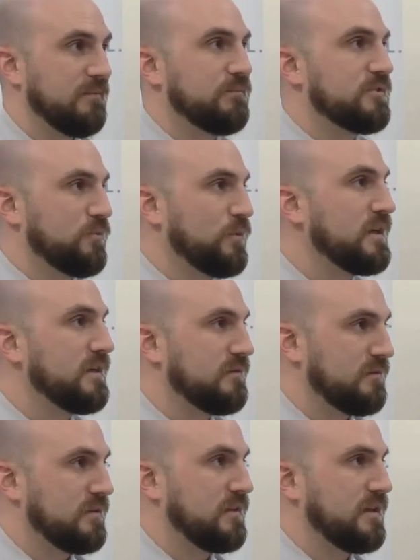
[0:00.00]

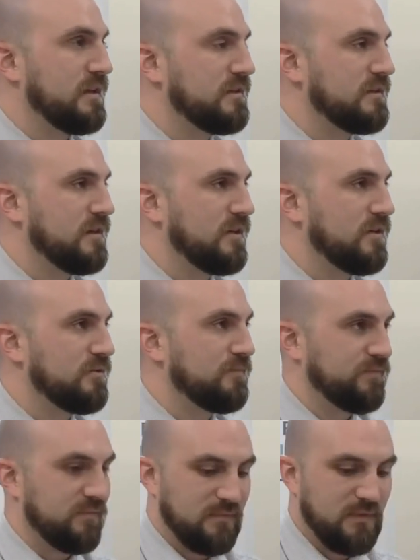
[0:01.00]
between you
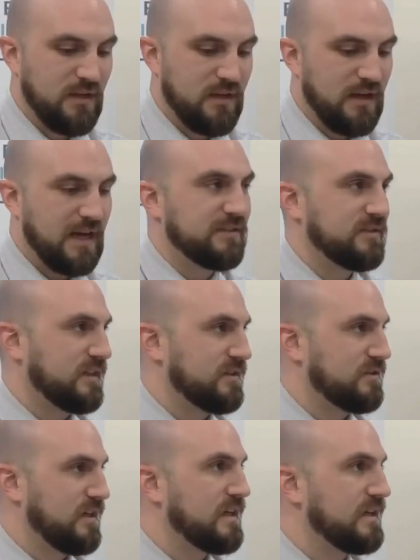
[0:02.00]
know Isaiah
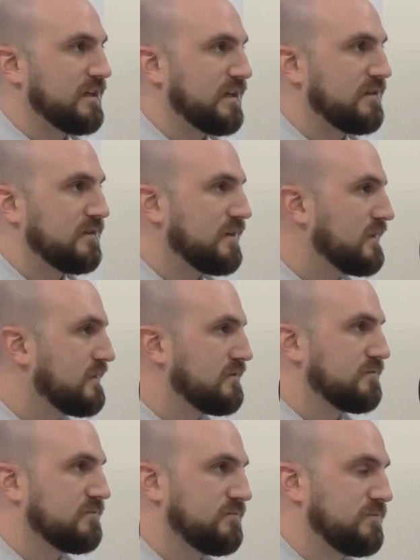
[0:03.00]
saying it
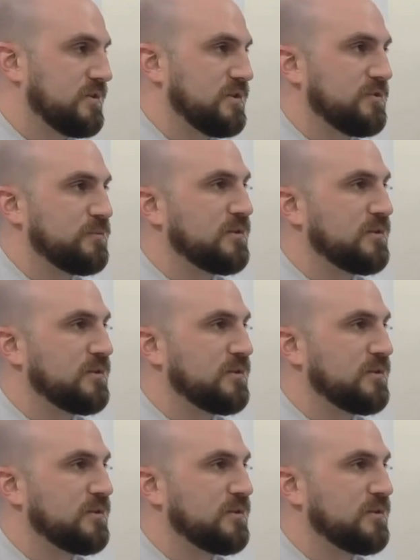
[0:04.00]
and Jesus